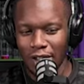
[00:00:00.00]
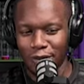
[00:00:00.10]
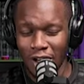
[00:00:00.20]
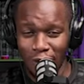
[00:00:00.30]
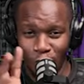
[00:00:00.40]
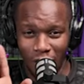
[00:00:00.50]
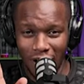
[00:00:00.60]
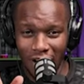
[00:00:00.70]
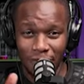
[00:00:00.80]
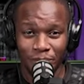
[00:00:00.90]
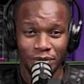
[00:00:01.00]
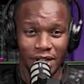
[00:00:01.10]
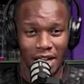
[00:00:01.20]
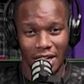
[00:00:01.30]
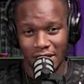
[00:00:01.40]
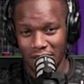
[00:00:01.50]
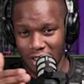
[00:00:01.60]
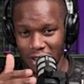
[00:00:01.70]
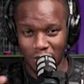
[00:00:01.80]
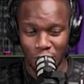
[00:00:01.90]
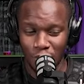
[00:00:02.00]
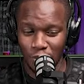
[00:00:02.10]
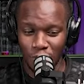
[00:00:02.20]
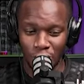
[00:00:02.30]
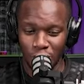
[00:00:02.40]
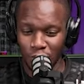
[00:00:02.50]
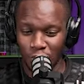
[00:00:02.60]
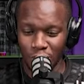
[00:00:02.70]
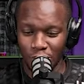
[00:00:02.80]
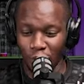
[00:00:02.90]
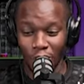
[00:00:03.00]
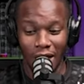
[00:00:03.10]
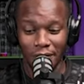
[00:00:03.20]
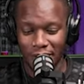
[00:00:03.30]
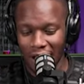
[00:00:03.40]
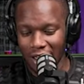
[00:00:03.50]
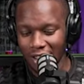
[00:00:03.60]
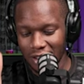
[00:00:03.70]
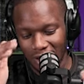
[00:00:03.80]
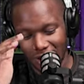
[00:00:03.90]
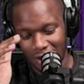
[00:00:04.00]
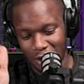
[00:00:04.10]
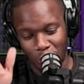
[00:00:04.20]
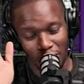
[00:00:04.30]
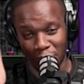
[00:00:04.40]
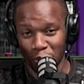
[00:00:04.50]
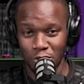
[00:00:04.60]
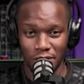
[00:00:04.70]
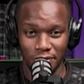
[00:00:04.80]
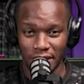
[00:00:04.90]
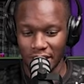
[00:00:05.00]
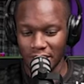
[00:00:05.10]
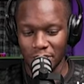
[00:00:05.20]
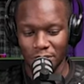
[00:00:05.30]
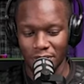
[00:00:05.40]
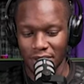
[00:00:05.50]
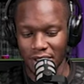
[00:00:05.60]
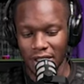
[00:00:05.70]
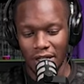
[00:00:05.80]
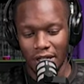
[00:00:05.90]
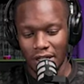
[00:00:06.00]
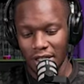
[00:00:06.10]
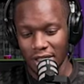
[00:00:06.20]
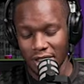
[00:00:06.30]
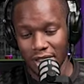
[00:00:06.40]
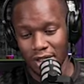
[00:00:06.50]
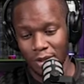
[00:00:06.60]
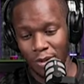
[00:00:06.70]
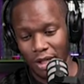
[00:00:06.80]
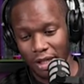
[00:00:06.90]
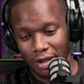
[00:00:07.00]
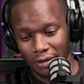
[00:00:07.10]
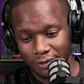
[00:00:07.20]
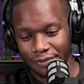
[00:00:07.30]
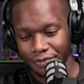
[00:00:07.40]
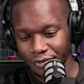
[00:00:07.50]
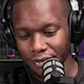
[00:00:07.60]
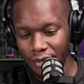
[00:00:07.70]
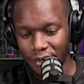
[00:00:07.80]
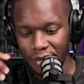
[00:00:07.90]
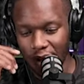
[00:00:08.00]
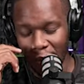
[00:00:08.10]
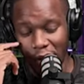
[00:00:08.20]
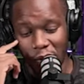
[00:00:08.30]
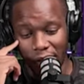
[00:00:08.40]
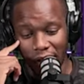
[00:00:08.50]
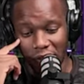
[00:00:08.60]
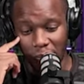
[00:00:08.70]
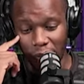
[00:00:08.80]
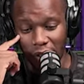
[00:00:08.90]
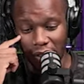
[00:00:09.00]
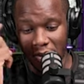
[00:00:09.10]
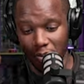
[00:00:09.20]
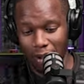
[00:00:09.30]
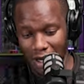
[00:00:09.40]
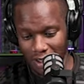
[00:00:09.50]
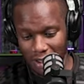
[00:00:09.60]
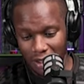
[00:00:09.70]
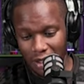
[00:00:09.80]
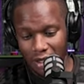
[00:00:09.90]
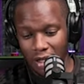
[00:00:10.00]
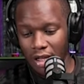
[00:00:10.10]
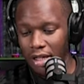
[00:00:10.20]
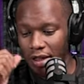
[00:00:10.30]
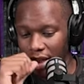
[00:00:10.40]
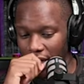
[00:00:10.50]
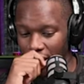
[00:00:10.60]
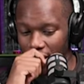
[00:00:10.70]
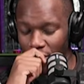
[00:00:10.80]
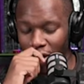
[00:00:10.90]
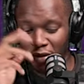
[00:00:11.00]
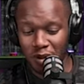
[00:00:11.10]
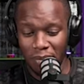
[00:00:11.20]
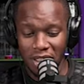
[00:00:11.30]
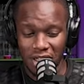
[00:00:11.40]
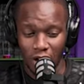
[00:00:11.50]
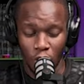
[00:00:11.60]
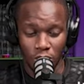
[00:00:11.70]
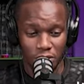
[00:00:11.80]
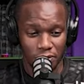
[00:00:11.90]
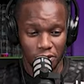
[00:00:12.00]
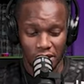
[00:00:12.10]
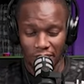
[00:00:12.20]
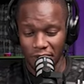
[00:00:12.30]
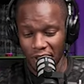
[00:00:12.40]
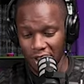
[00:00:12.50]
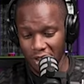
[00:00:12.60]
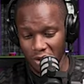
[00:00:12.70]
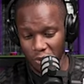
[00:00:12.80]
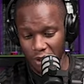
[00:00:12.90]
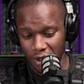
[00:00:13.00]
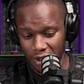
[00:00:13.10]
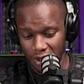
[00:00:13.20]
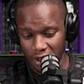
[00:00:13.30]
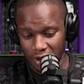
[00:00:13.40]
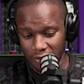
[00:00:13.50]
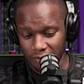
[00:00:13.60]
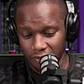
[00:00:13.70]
If you only have one and you, or have none, you have to use the free hit because it's looking, you need to get these points. But the one of the major cons of using a free hit this week is that